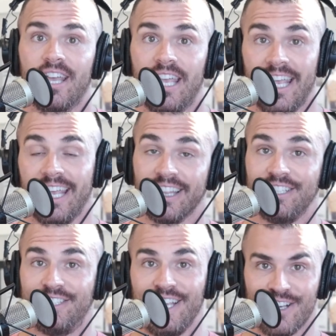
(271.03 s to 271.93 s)
at
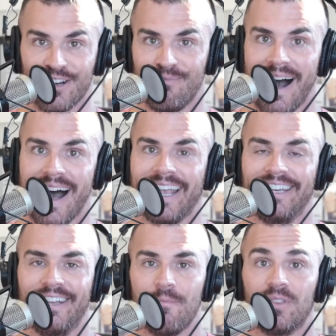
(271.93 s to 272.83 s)
least in your
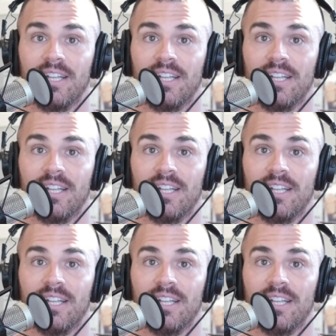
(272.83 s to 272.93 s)
mind, the